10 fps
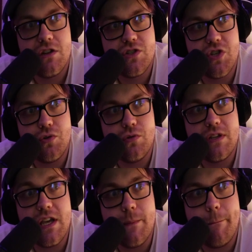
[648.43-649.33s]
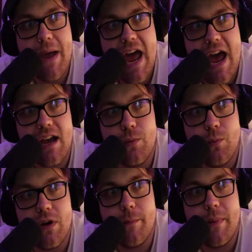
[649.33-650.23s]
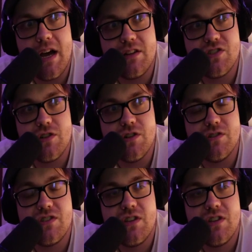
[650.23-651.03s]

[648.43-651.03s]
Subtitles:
to get back one of the monsters,